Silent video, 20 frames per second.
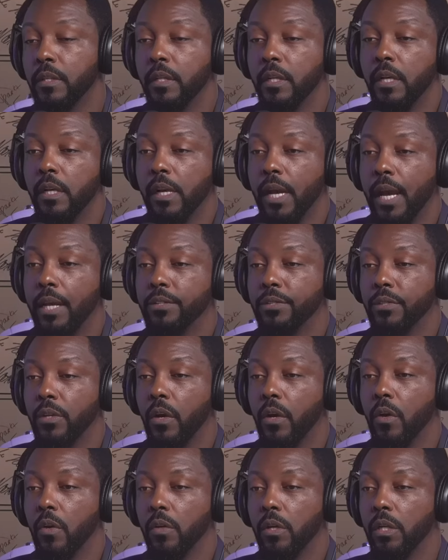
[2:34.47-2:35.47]
And
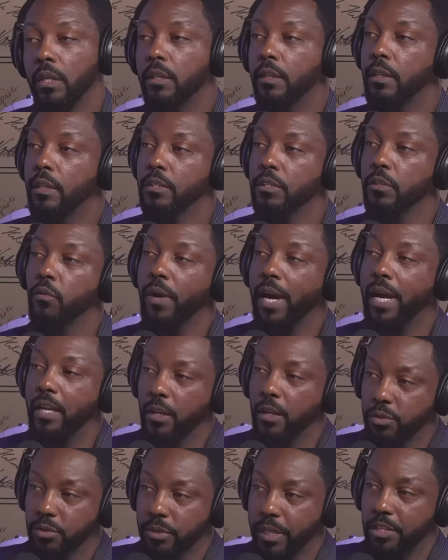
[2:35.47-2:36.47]
so there's a radio
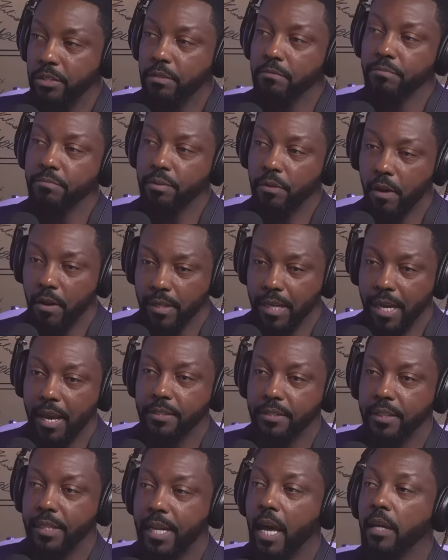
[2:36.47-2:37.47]
station
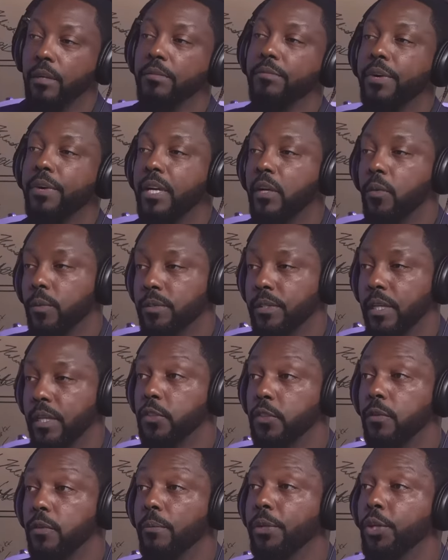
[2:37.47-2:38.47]
broadcasting out frequencies
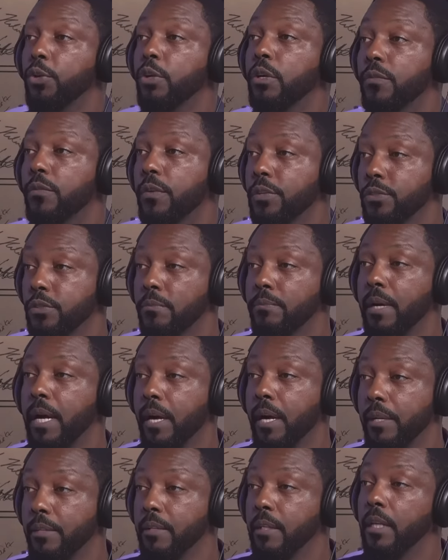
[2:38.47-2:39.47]
from the universal
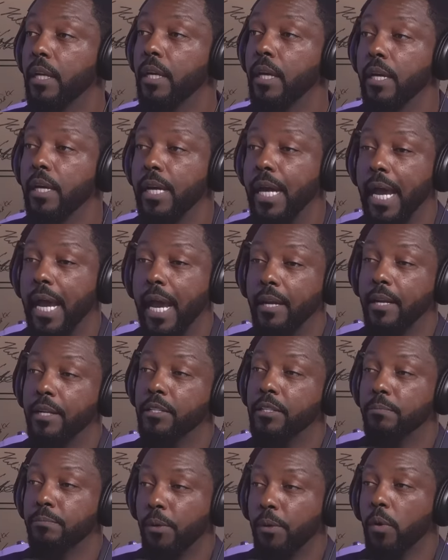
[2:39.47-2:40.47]
mind, and it's
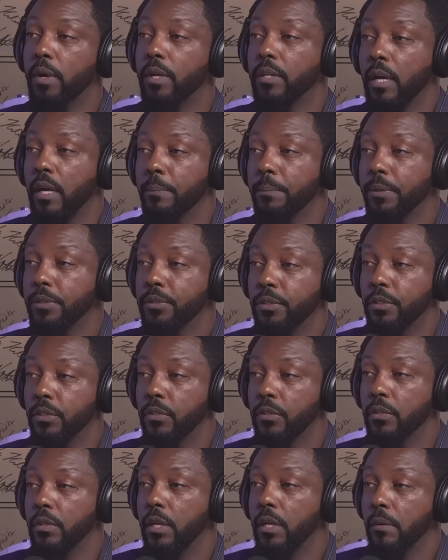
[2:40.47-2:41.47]
broken up
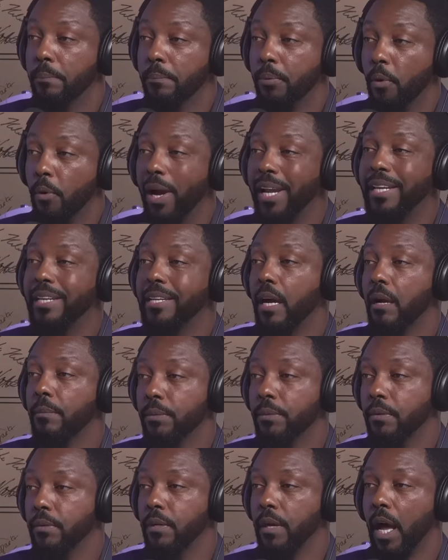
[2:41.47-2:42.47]
into point
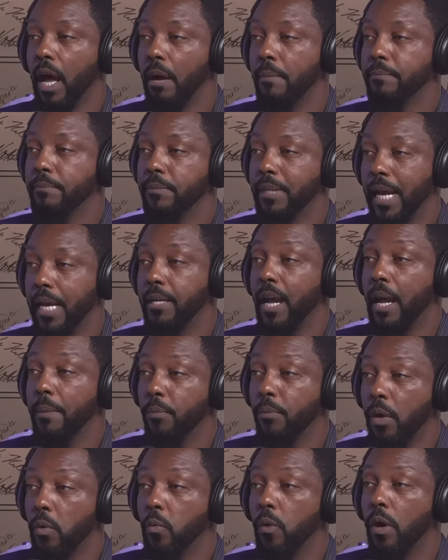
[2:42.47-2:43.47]
number. I'm
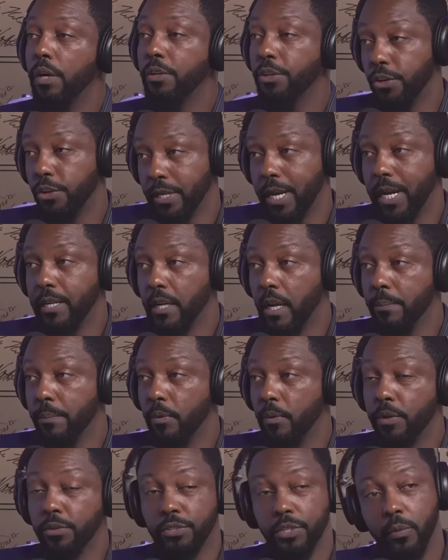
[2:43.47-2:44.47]
99.1, you're
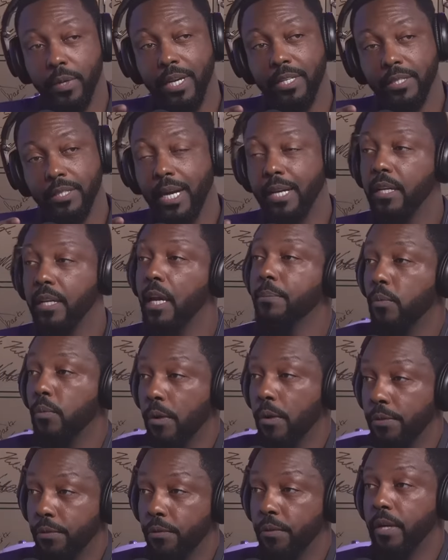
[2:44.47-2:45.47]
99.2, he's
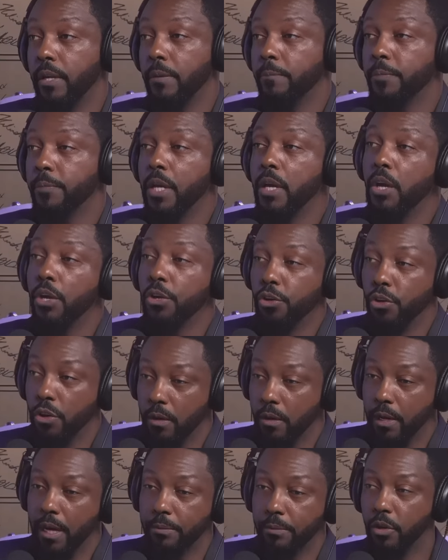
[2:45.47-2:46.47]
99.3.
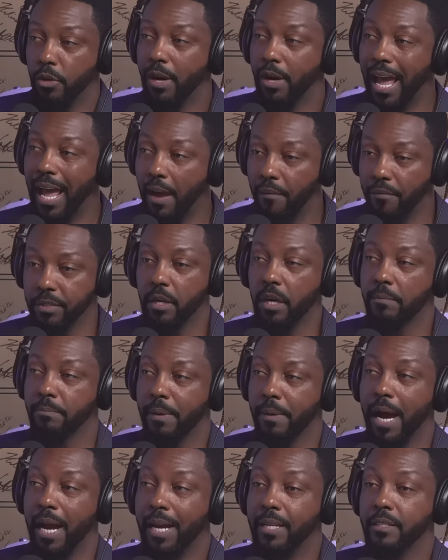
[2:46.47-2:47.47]
Your avatar
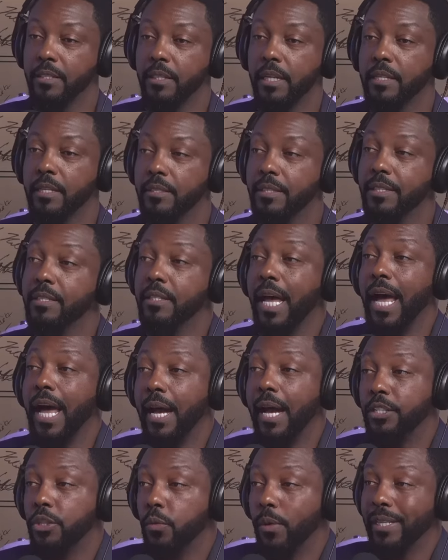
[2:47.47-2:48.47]
body is
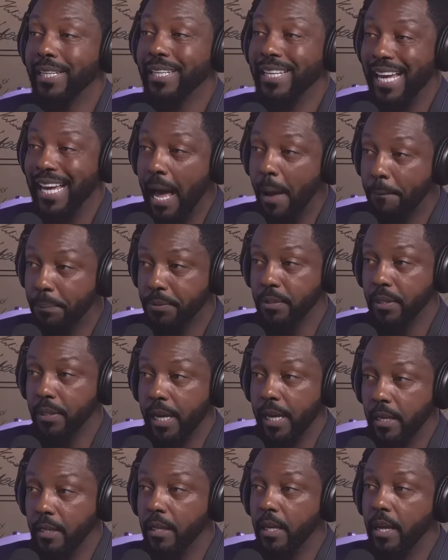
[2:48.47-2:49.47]
designed to
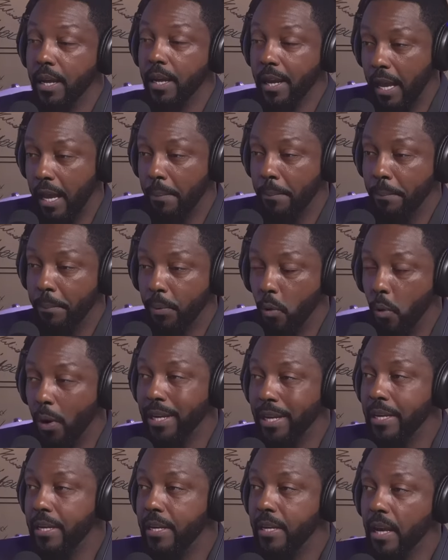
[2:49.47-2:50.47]
encapsulate a
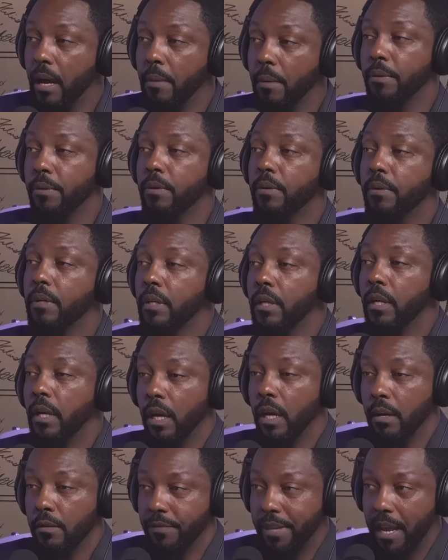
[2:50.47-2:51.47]
point number
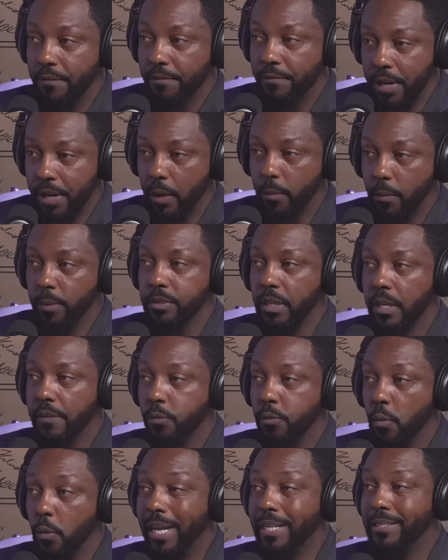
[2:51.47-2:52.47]
of that frequency
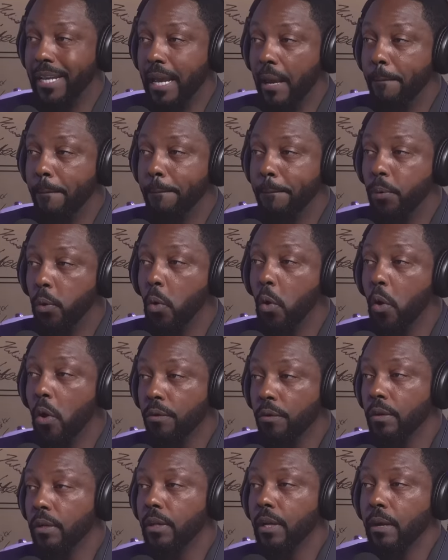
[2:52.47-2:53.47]
for a
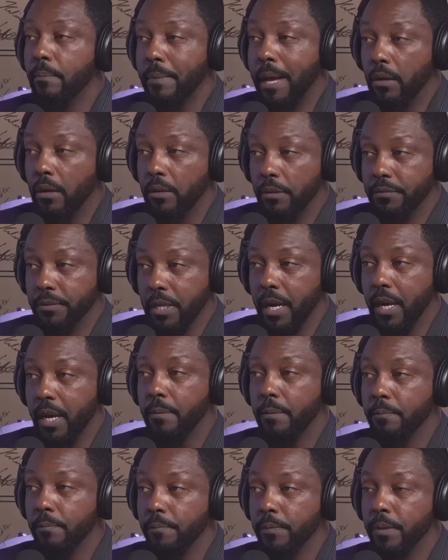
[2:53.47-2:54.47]
temporal amount of
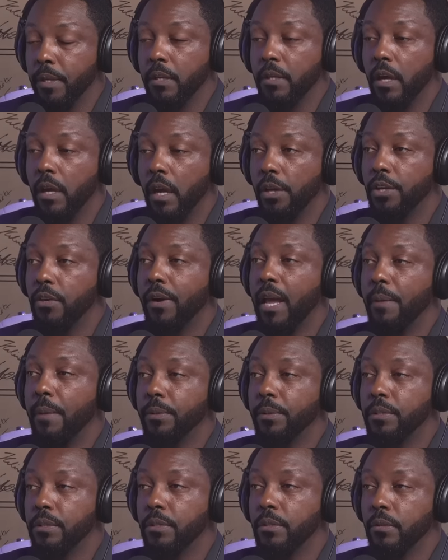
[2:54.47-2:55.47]
time. You're able
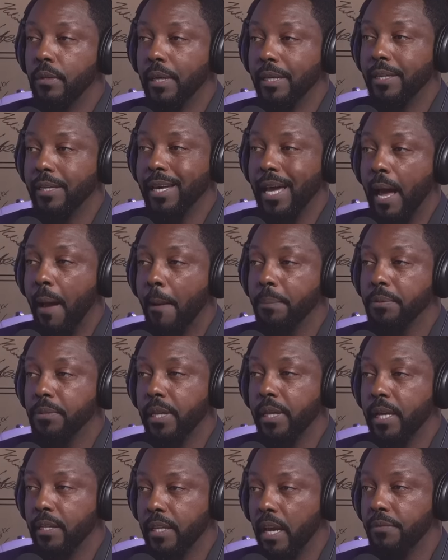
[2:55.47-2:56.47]
to
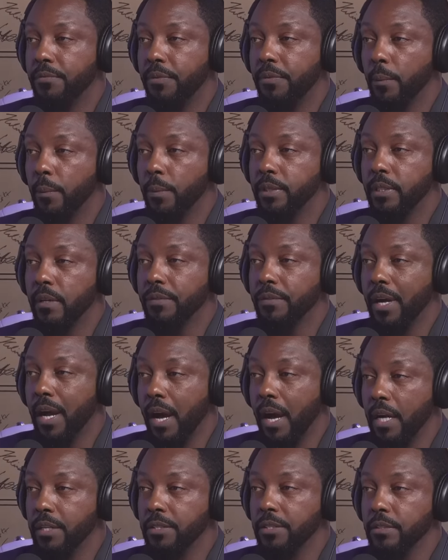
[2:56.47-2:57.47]
encapsulate that frequency of
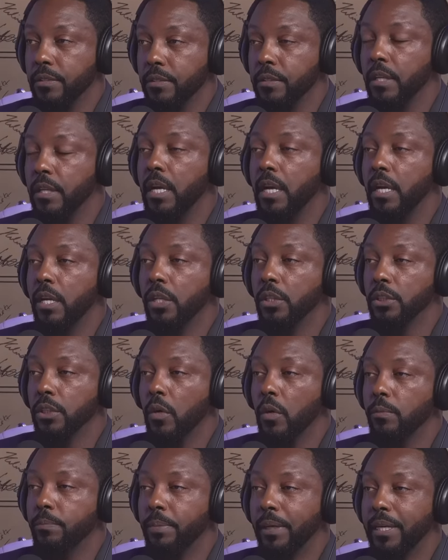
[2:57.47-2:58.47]
consciousness.
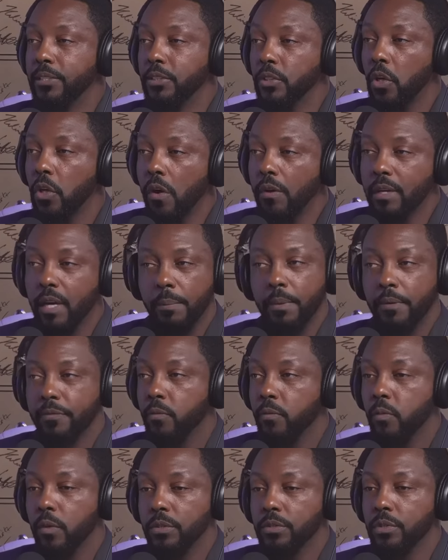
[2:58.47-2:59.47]
So, but it's all coming
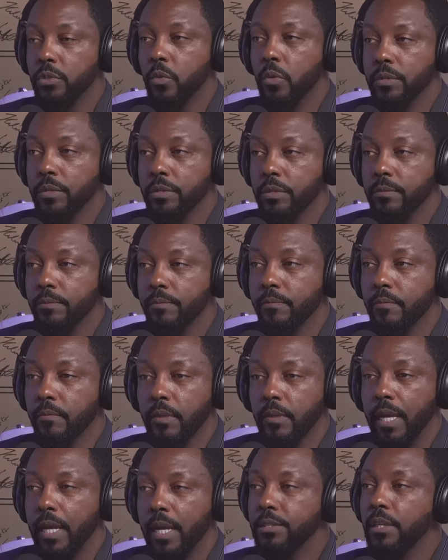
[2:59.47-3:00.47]
from one source.
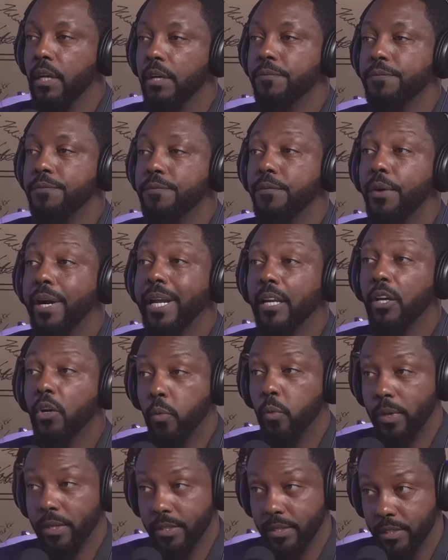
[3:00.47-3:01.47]
It's a
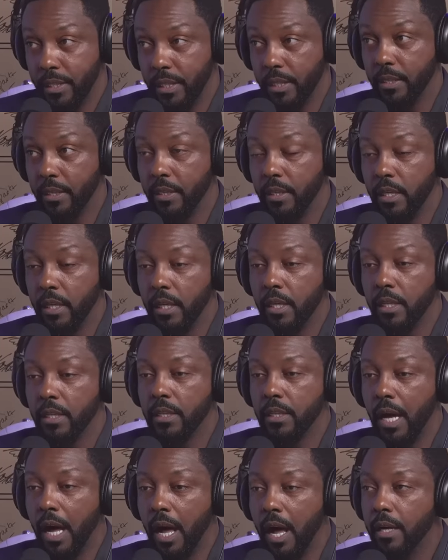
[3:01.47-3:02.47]
frequency.
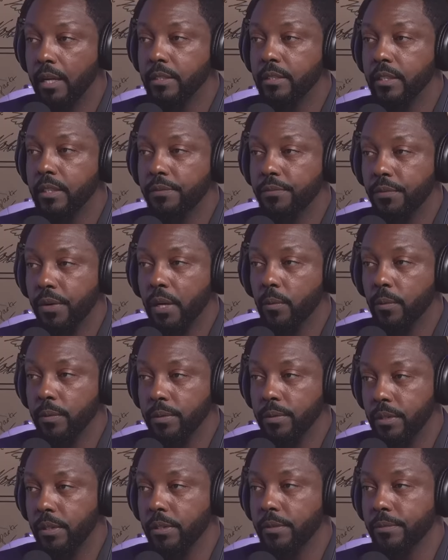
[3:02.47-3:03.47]
God is a frequency.